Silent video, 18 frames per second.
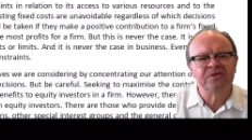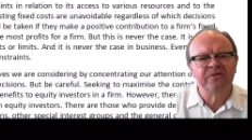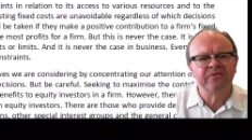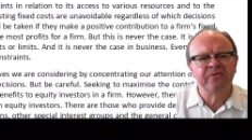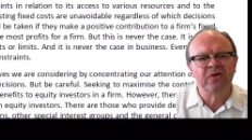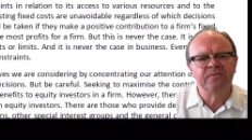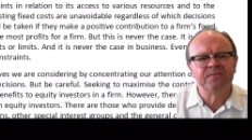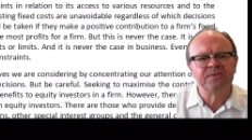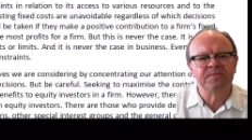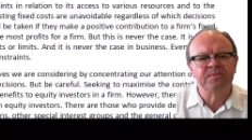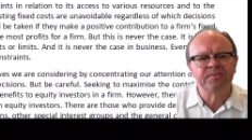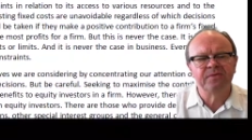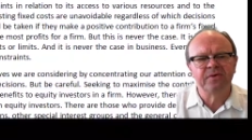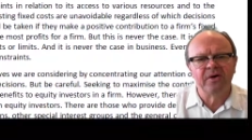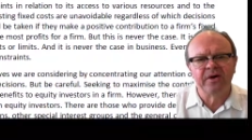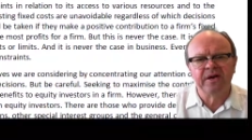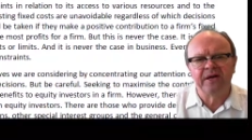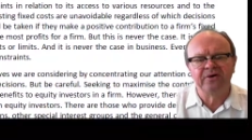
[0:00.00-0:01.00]
the firm's
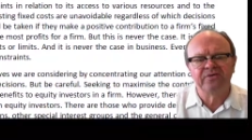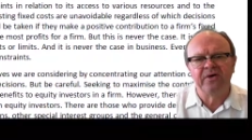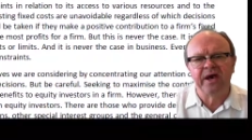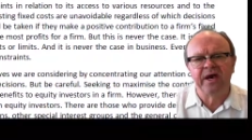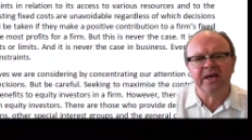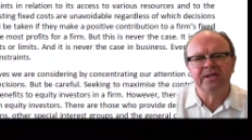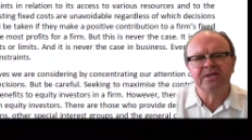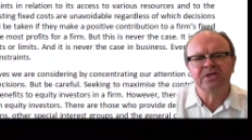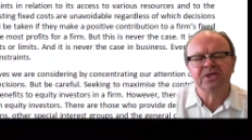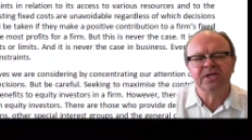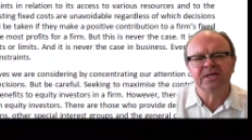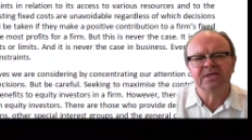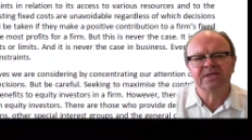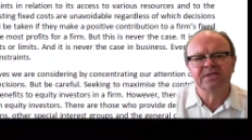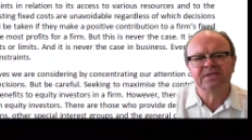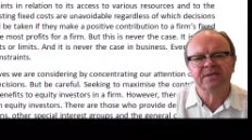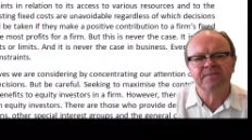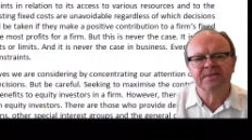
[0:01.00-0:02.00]
product range
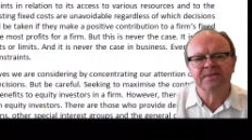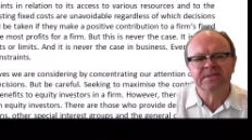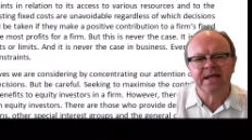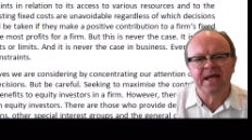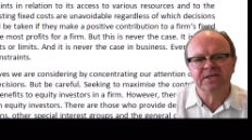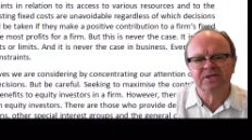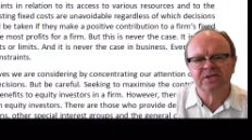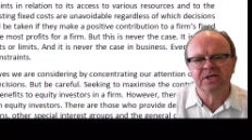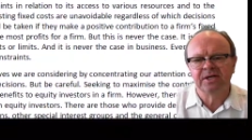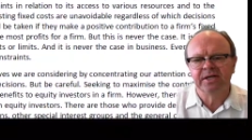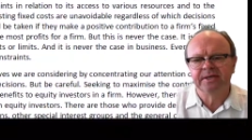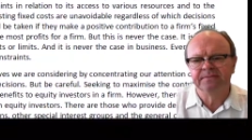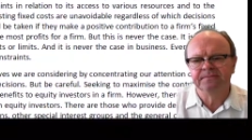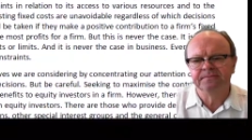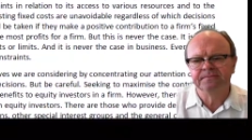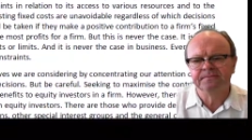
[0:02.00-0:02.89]
substantially.